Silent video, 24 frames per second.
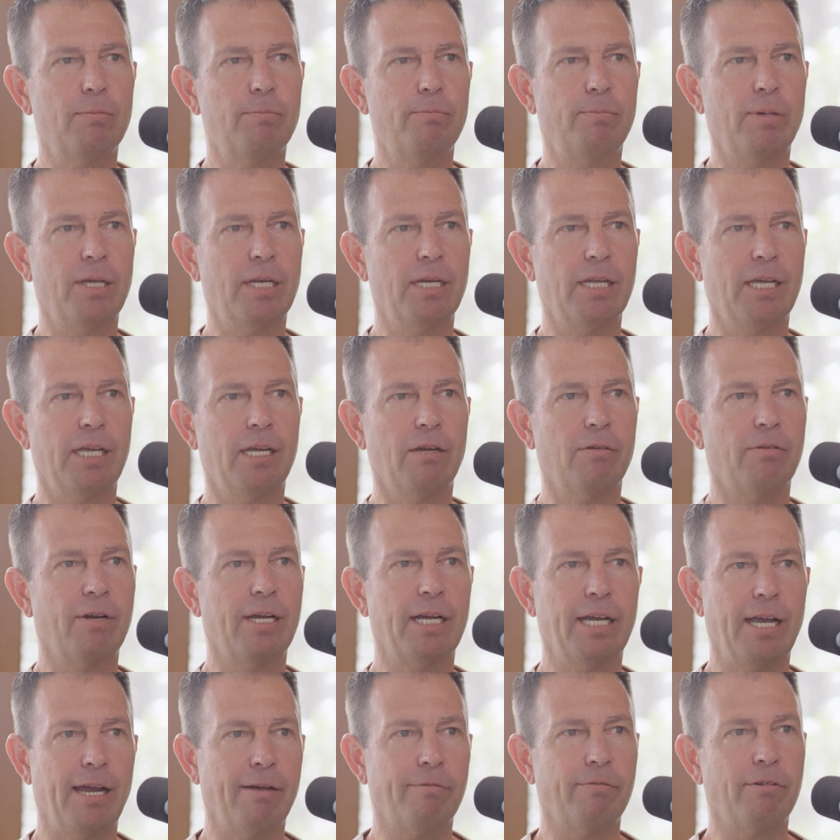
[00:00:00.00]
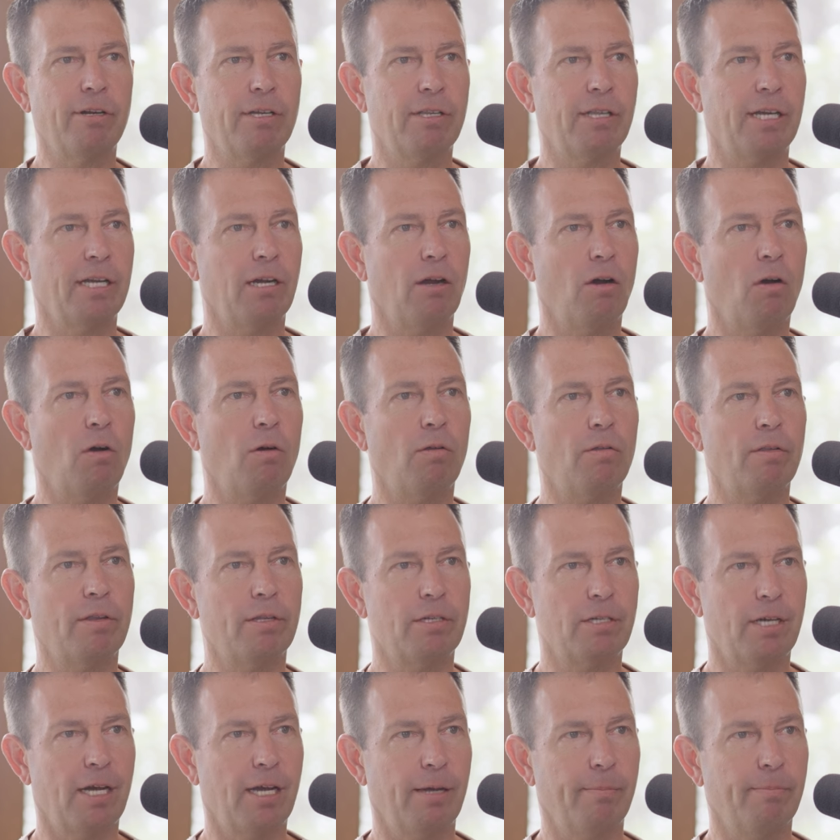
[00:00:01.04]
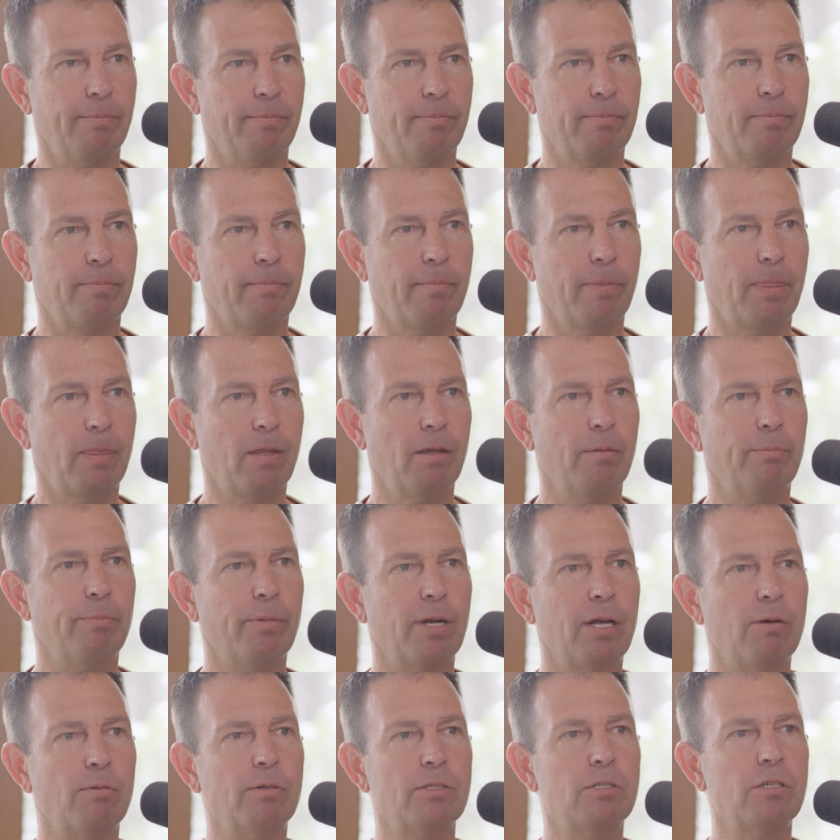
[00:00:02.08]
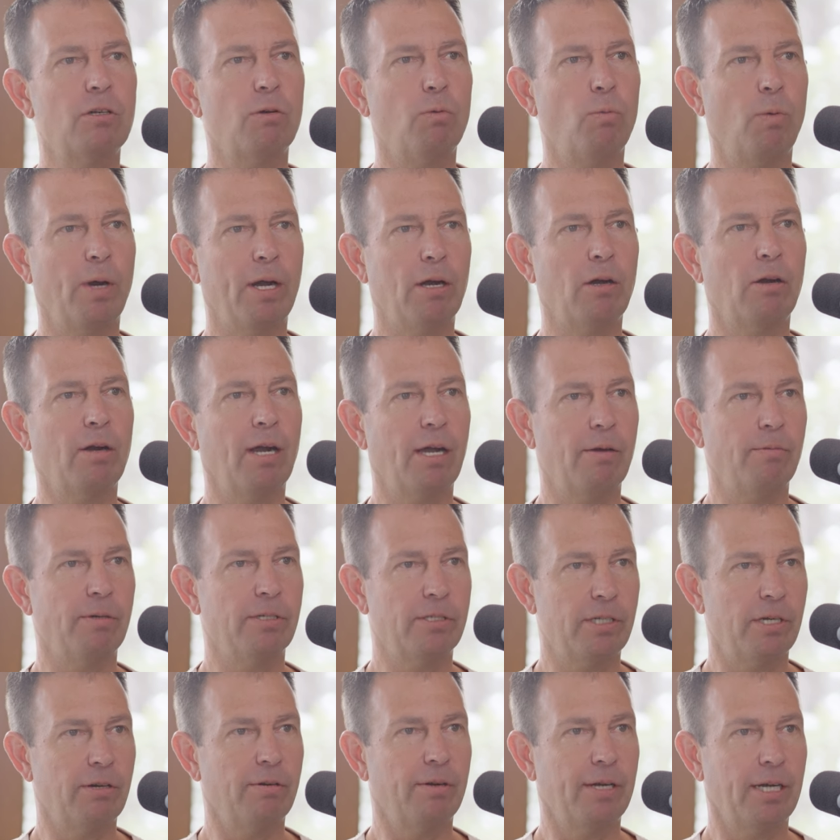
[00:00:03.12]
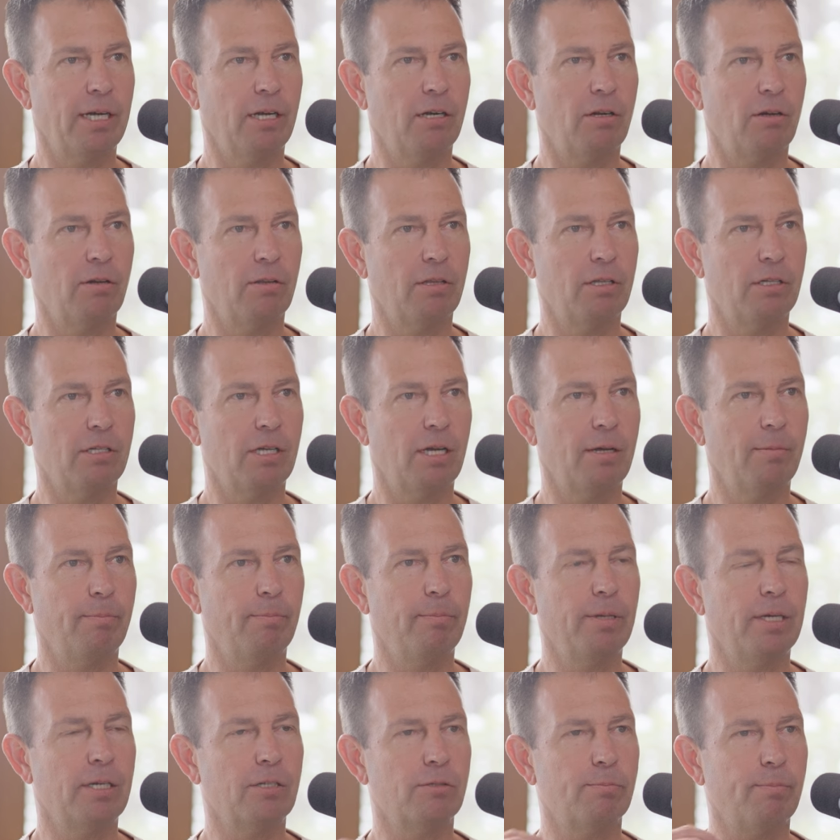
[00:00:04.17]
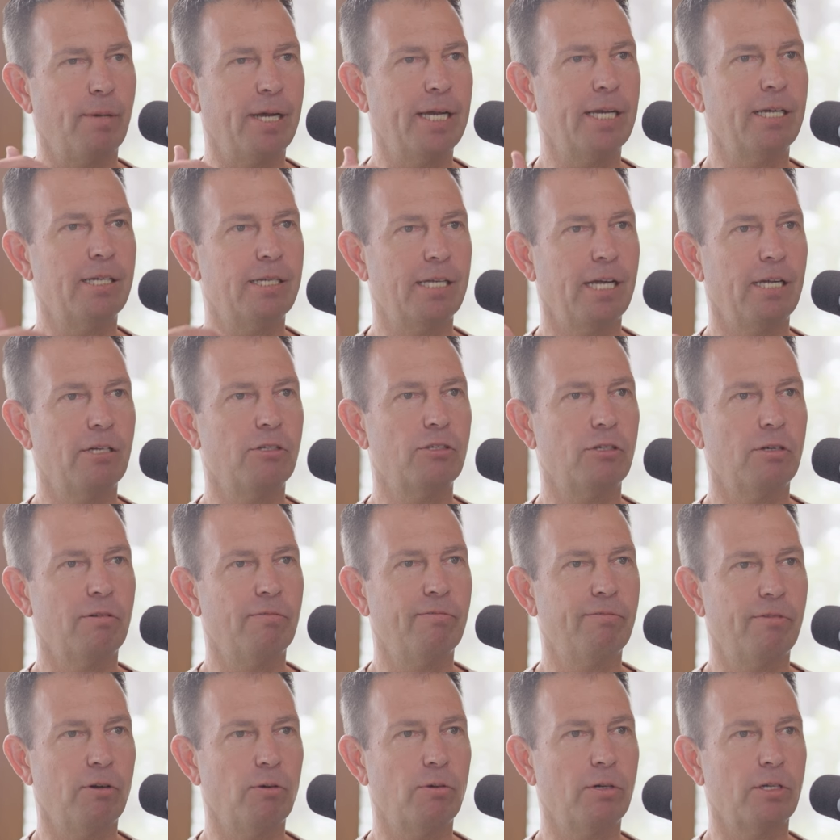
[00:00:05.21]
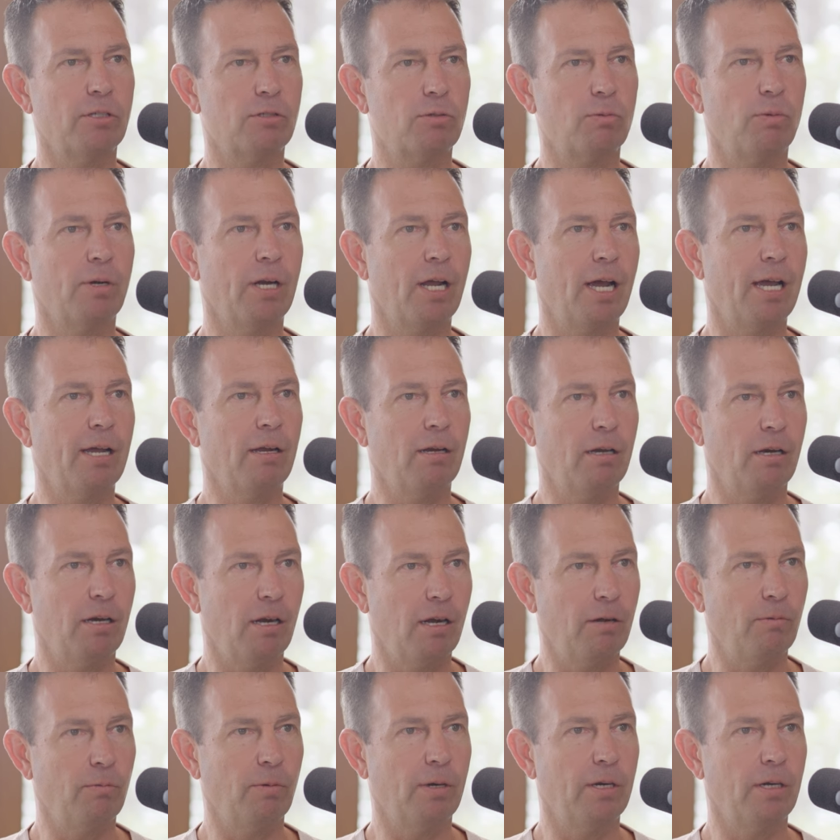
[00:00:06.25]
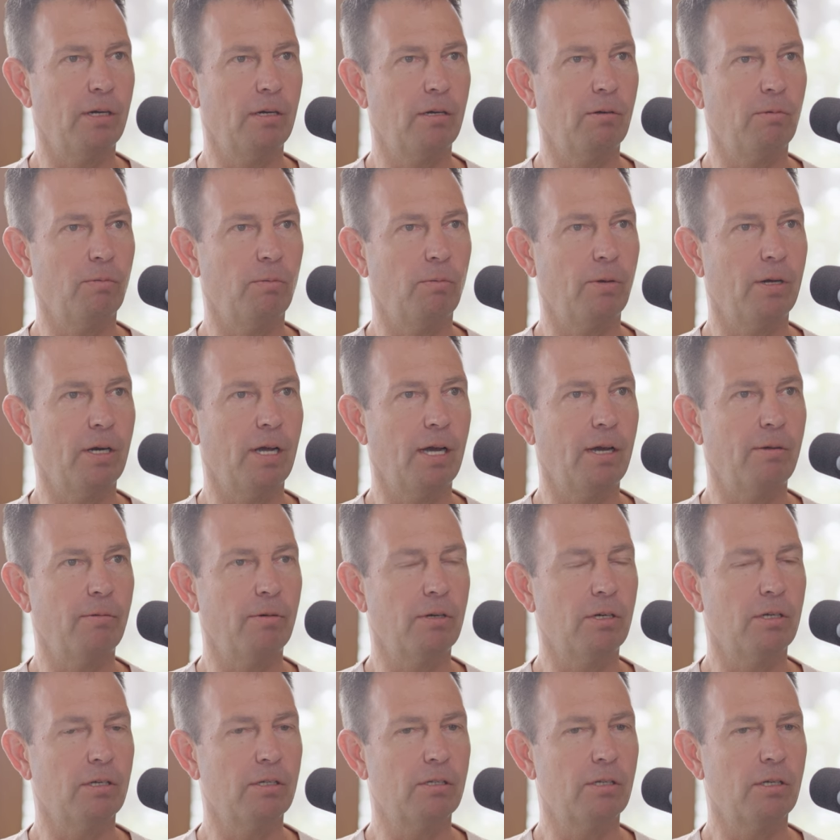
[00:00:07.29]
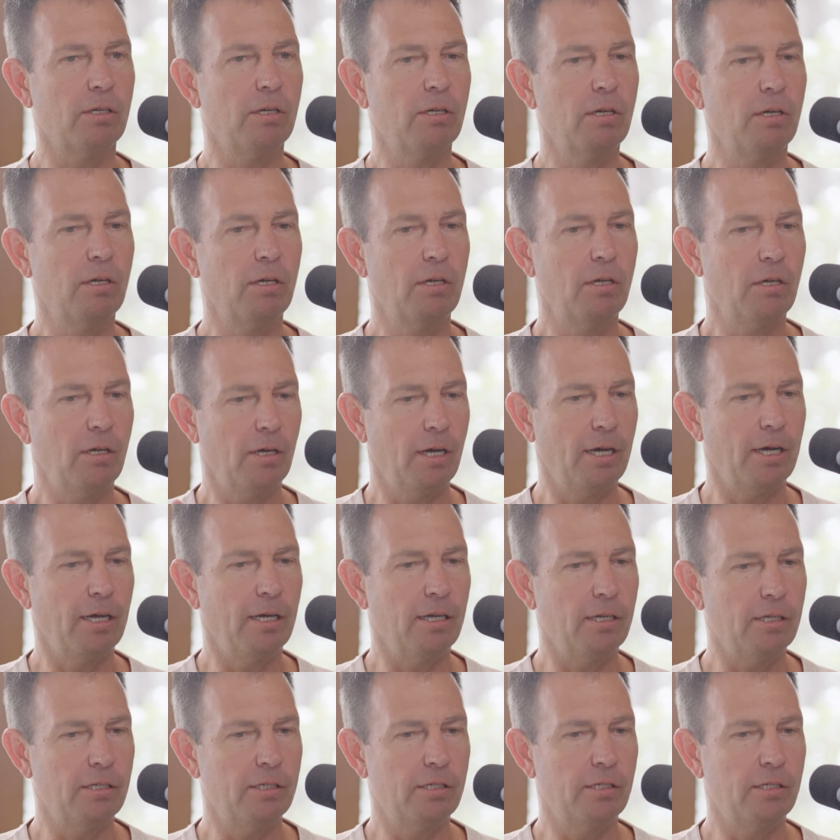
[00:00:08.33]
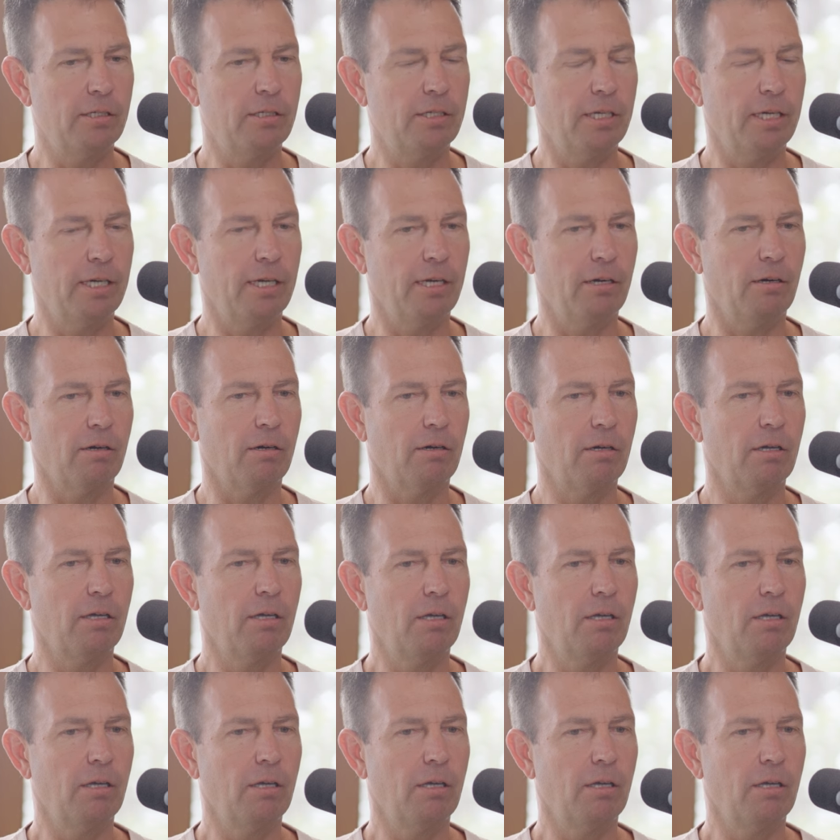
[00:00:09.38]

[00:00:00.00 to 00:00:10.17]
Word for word: been hearing everything all the time, but I wasn't aware I was hearing it all the time because my attention focused what I, what, what I wanted uh, to hear.